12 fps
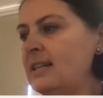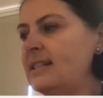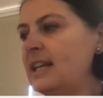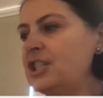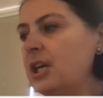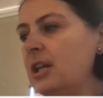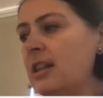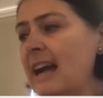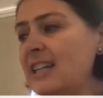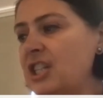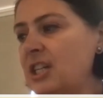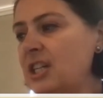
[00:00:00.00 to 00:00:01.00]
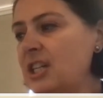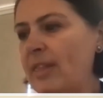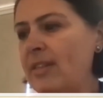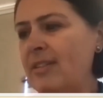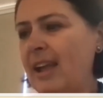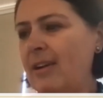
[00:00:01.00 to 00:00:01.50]
such collections,
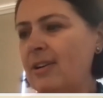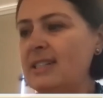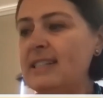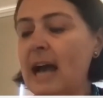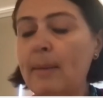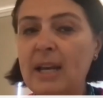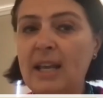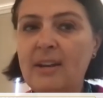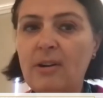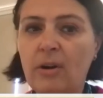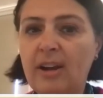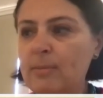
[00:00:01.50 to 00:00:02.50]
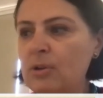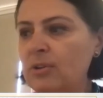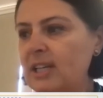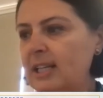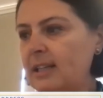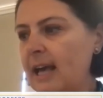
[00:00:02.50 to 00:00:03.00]
whether they are in dominant or
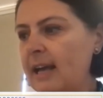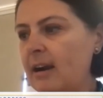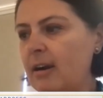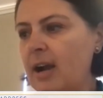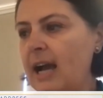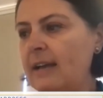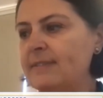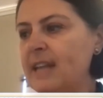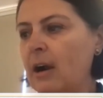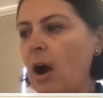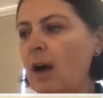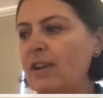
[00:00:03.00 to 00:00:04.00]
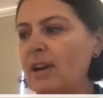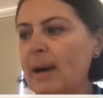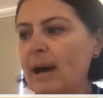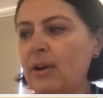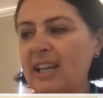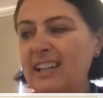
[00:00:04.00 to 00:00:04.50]
community led archives, are often
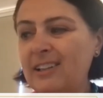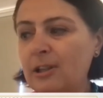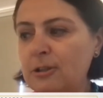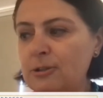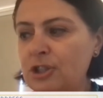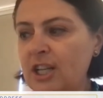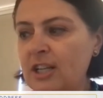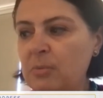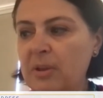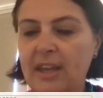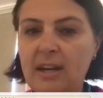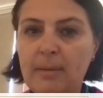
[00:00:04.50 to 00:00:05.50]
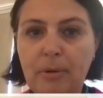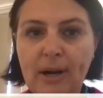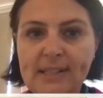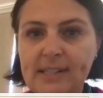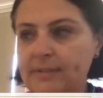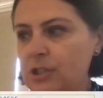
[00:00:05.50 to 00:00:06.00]
about inclusion within
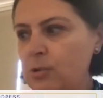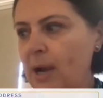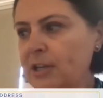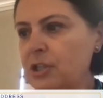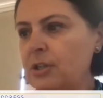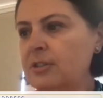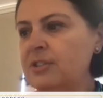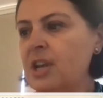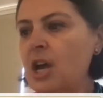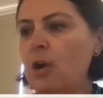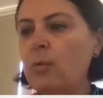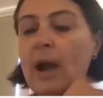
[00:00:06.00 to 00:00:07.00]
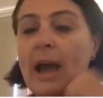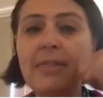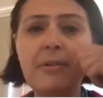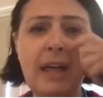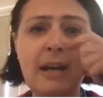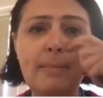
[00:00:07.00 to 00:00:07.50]
oppressive structures
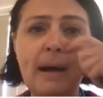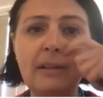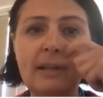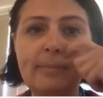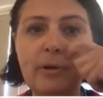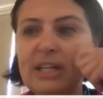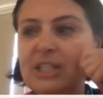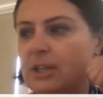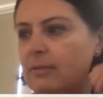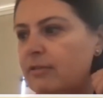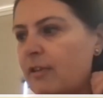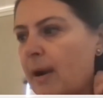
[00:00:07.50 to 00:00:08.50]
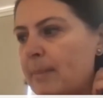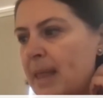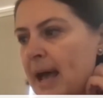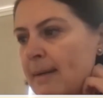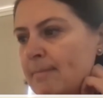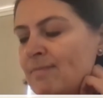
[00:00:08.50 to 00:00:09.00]
rather than about liberation from
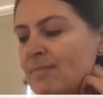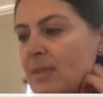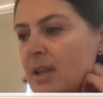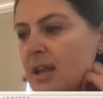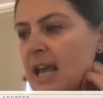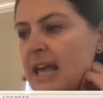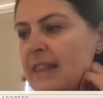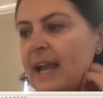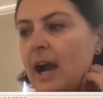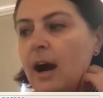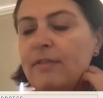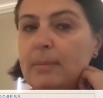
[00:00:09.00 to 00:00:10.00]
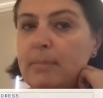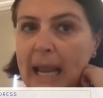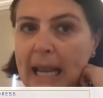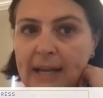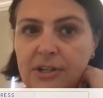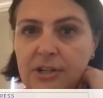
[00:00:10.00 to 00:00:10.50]
them. They often
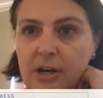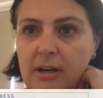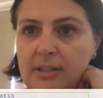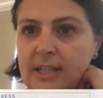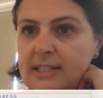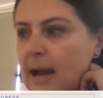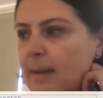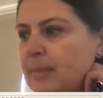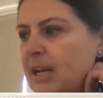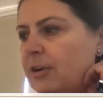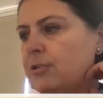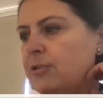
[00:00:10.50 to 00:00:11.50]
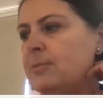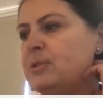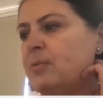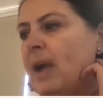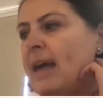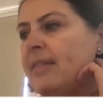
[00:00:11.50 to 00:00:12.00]
pander to dominant groups
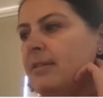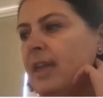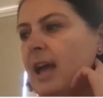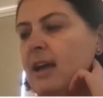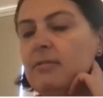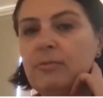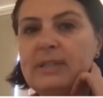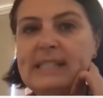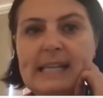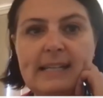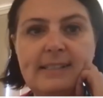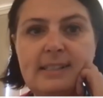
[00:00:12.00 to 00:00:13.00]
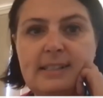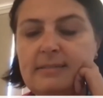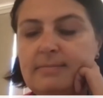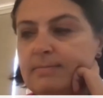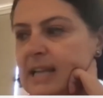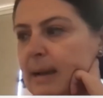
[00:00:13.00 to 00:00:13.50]
rather than resist
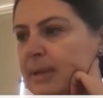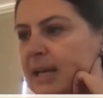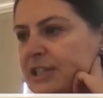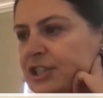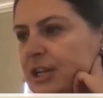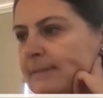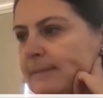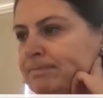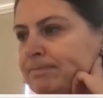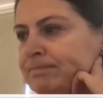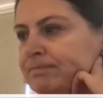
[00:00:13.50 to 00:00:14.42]
domination.